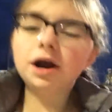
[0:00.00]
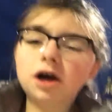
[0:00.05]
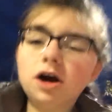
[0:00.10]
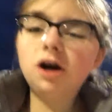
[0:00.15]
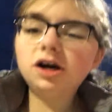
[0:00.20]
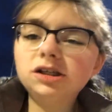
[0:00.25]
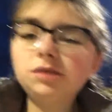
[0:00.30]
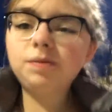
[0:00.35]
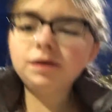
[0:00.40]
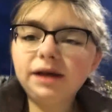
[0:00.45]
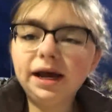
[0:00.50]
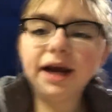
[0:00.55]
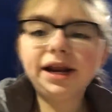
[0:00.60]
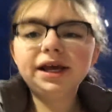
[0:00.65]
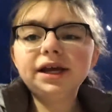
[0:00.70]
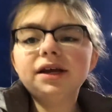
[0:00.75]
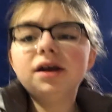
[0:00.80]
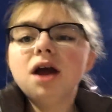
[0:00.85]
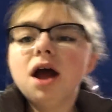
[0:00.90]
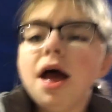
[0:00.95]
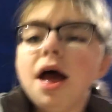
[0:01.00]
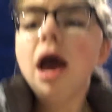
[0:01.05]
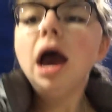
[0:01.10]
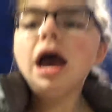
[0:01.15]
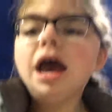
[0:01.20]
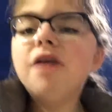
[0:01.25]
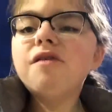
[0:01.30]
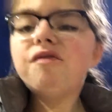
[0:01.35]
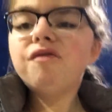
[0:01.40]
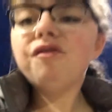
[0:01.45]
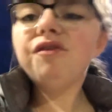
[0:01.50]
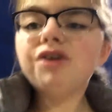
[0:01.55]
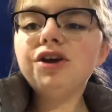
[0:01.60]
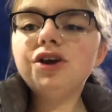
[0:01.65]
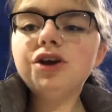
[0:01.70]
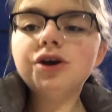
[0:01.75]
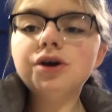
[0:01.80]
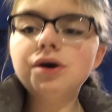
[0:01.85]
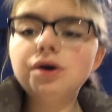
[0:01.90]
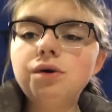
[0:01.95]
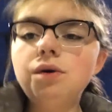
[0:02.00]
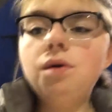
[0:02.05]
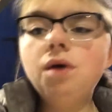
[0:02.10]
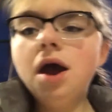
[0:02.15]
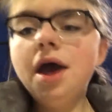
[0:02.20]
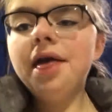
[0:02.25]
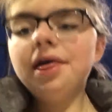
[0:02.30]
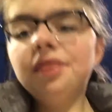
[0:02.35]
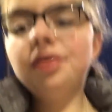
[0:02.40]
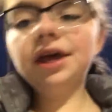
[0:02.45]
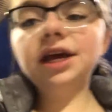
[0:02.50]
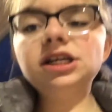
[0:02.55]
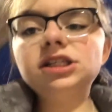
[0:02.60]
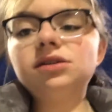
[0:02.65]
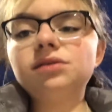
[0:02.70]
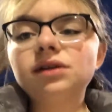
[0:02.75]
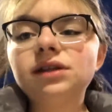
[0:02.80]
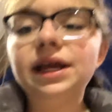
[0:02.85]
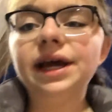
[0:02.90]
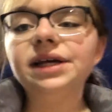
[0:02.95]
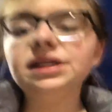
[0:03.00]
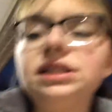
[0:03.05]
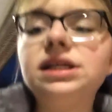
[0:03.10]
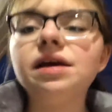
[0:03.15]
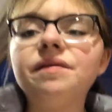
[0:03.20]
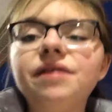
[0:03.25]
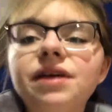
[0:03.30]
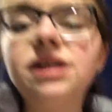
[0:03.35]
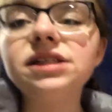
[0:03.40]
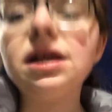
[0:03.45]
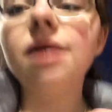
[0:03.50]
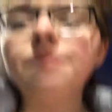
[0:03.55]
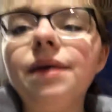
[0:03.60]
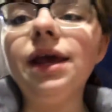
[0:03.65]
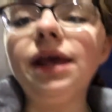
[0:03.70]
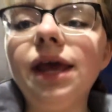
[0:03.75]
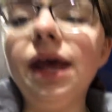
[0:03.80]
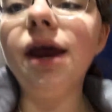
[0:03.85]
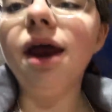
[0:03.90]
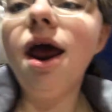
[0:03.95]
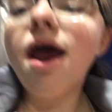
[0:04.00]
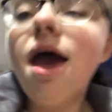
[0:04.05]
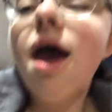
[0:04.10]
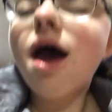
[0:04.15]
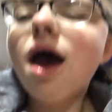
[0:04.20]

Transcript: we are going to be getting a few things for Thanksgiving because I'm making